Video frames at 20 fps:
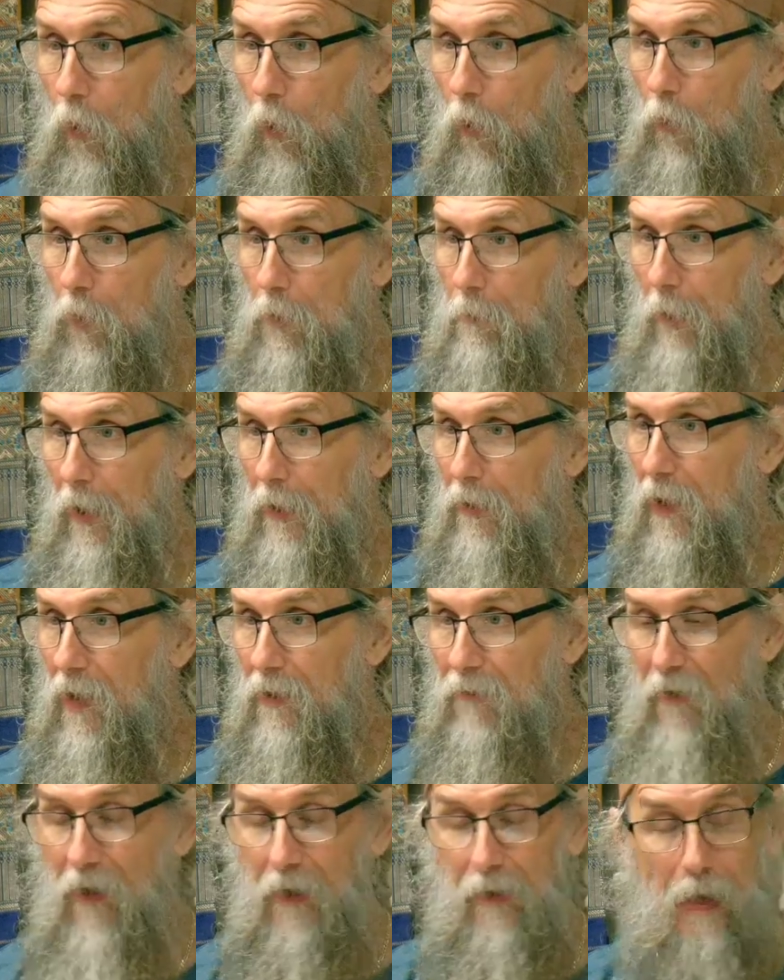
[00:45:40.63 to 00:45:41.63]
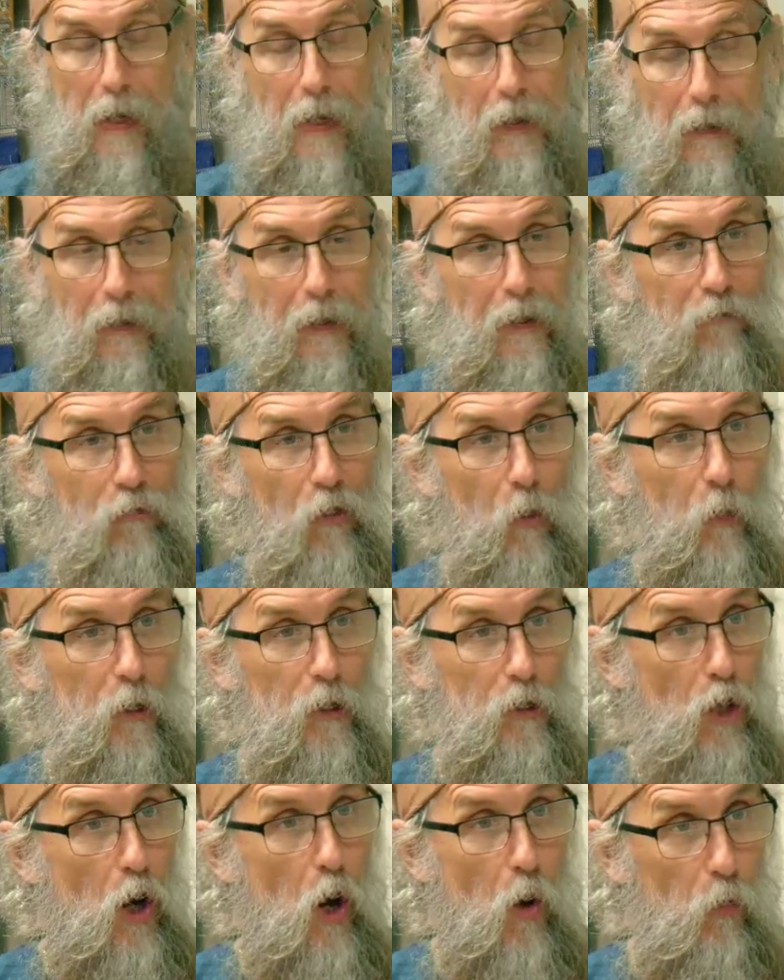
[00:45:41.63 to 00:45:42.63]
Or we might not have had any gift that we
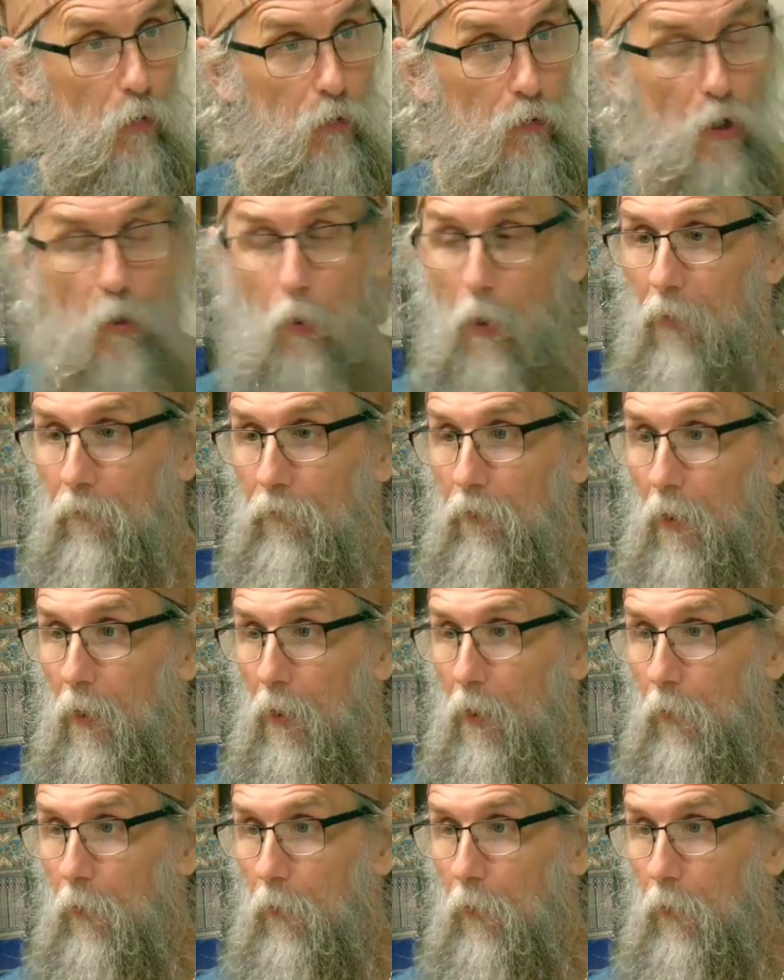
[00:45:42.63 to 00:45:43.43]
know knew of.